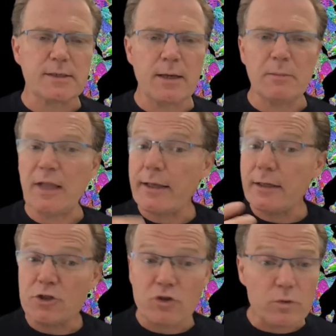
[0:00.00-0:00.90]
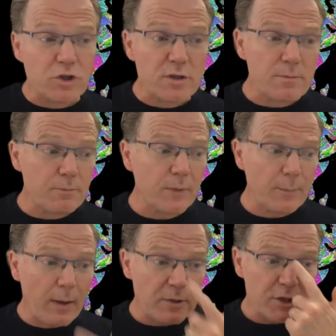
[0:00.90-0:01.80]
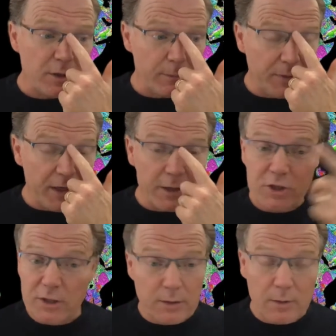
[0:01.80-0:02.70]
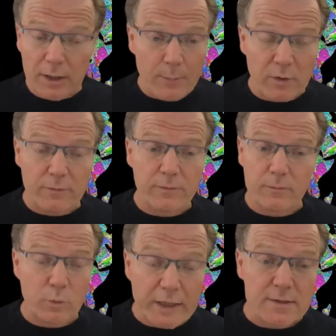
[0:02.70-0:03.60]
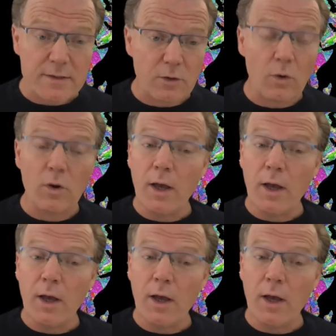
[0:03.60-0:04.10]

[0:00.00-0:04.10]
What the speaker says: Lila June just published a PhD a couple of weeks ago